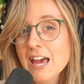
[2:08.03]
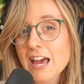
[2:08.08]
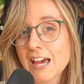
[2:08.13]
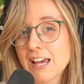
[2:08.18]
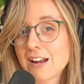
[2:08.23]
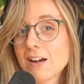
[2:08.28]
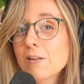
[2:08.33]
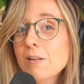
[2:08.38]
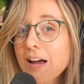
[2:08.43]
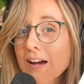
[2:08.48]

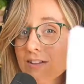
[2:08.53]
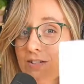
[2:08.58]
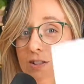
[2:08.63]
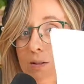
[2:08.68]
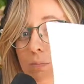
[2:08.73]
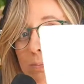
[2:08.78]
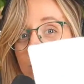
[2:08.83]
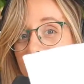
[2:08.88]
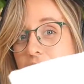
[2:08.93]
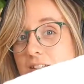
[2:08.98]
And I'll actually
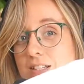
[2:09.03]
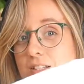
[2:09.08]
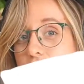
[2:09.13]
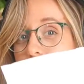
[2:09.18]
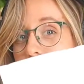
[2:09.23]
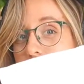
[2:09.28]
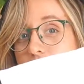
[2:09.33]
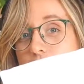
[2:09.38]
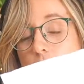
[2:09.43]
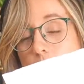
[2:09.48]
put this
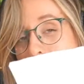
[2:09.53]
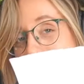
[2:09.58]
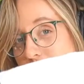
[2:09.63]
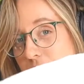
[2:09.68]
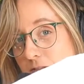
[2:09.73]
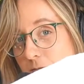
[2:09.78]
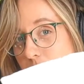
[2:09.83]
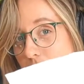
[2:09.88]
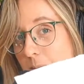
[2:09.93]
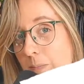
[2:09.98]
physical piece
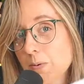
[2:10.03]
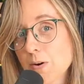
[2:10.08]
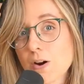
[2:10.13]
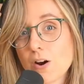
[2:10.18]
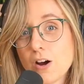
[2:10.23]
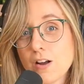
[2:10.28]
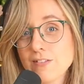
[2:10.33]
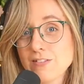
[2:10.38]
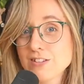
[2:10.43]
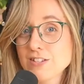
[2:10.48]
of paper
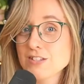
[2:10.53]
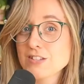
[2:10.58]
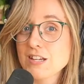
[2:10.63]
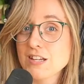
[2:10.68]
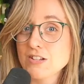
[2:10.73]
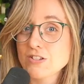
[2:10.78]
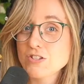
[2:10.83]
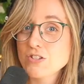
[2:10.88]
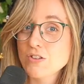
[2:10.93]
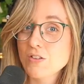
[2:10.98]
on the
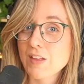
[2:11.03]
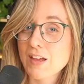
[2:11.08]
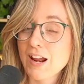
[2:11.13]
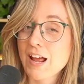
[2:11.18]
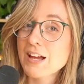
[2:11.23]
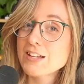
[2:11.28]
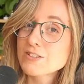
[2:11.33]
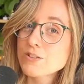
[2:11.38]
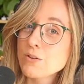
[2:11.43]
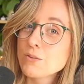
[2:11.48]
stage so that
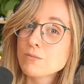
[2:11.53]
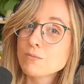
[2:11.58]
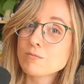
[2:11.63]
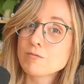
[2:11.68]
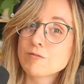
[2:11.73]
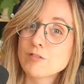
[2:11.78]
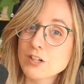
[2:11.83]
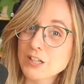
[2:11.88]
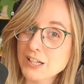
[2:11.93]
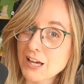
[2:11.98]
I don't
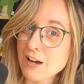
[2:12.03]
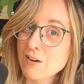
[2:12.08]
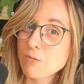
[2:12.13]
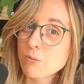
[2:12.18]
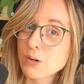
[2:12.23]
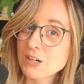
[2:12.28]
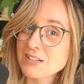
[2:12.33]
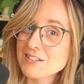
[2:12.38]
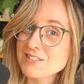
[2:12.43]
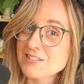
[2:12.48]
forget
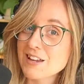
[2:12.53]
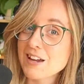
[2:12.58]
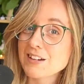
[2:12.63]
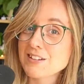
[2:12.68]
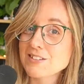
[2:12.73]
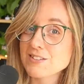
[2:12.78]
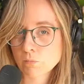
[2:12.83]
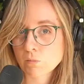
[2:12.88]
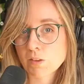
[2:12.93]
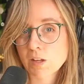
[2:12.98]
what is
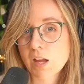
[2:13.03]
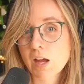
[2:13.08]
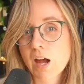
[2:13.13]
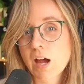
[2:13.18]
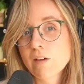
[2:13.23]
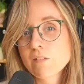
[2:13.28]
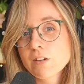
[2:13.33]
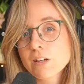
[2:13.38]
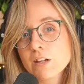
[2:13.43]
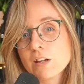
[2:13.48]
next.
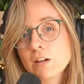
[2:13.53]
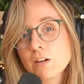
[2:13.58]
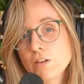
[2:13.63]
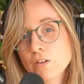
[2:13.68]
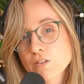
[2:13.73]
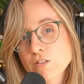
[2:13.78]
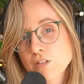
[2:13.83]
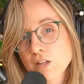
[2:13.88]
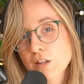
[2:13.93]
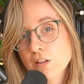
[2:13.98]
Having
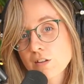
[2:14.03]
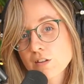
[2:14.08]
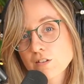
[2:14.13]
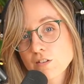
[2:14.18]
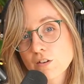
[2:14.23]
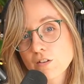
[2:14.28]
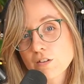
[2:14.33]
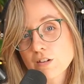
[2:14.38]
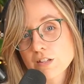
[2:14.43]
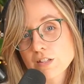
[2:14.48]
your set list
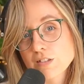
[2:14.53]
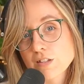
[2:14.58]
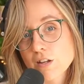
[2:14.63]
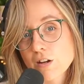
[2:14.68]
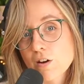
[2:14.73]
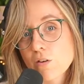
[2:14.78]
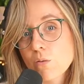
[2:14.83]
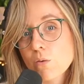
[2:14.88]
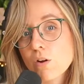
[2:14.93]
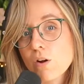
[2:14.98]
already set
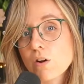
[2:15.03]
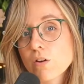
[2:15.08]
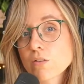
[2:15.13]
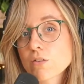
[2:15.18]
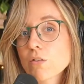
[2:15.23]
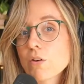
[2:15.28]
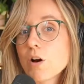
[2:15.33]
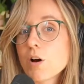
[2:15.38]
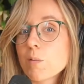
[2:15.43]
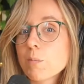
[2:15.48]
out will
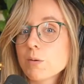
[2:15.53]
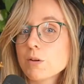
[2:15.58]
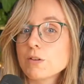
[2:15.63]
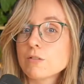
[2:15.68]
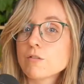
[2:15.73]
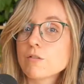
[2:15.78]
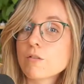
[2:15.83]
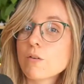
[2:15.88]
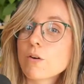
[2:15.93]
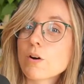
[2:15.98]
also help
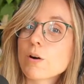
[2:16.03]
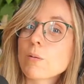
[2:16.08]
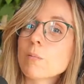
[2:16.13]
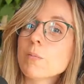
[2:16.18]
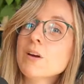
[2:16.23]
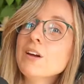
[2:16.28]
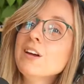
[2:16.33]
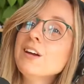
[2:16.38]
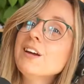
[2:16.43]
inform